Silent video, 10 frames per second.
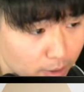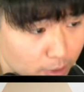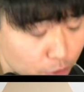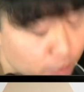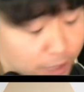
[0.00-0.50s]

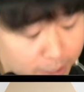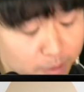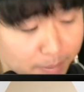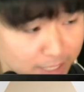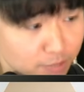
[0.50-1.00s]
You created a
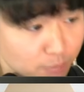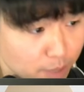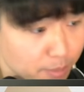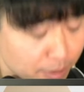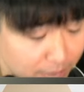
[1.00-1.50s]
massive
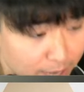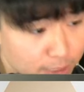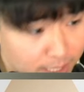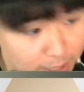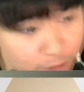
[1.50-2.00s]
problem on the
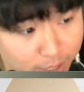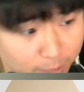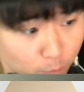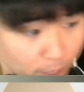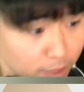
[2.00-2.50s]
outside, and you
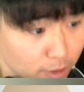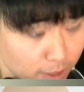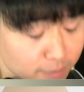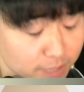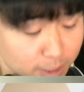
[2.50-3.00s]
gave white a lot
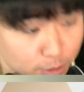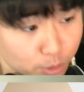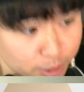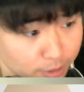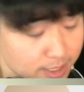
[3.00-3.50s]
of territory
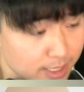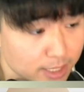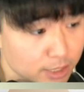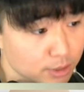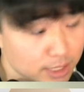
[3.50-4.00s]
on the inside.
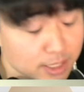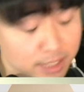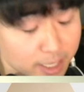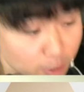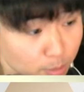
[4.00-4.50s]
So this is
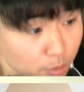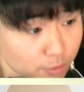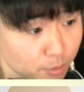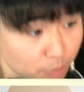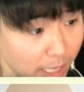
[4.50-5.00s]
terrible for
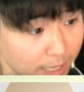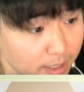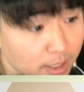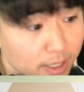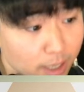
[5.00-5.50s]
black,
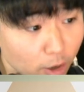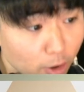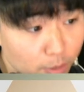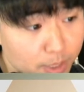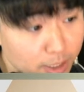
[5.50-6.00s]

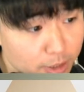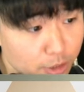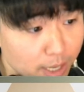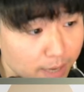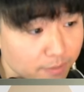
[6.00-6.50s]
all because you
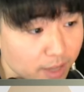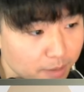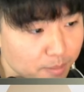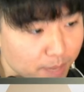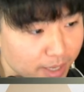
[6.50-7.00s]
have not
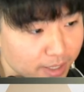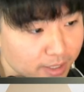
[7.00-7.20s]
made